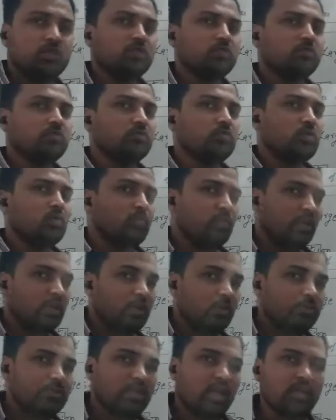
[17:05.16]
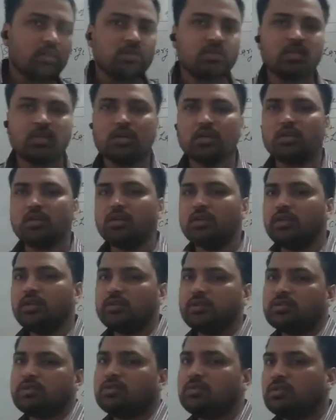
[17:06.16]
due to movement of charge, the
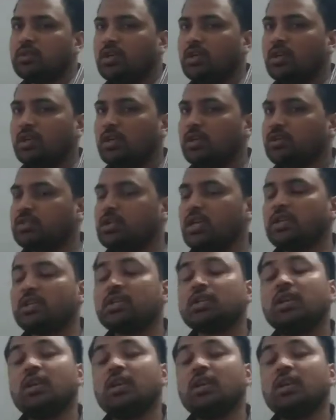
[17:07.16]
static